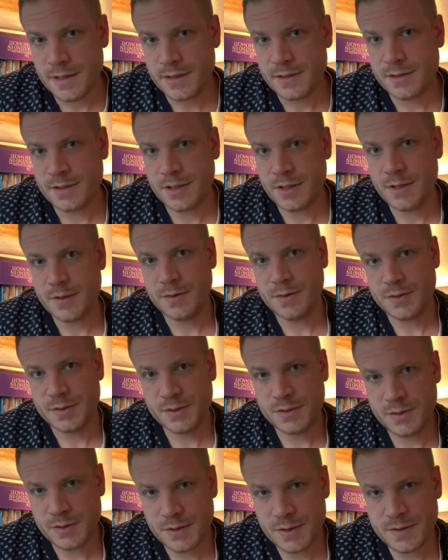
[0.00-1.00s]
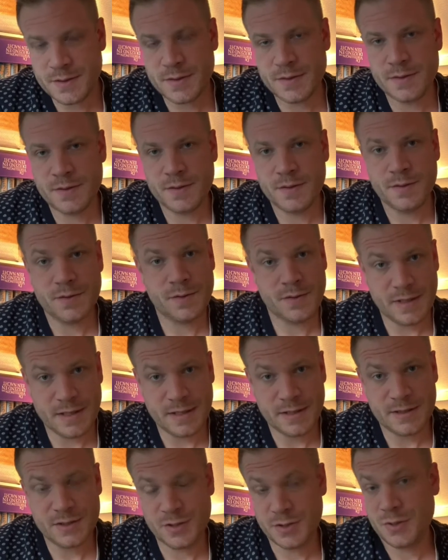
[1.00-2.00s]
So certain
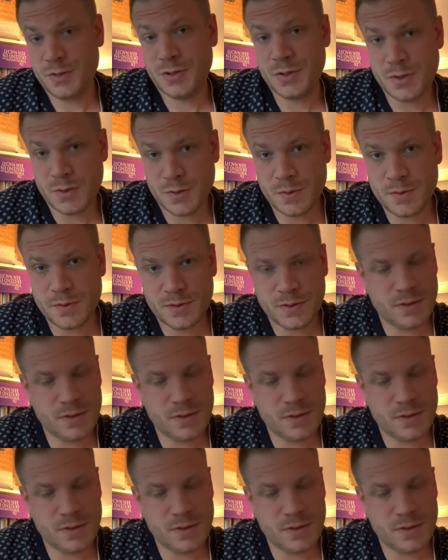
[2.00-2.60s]
things you do,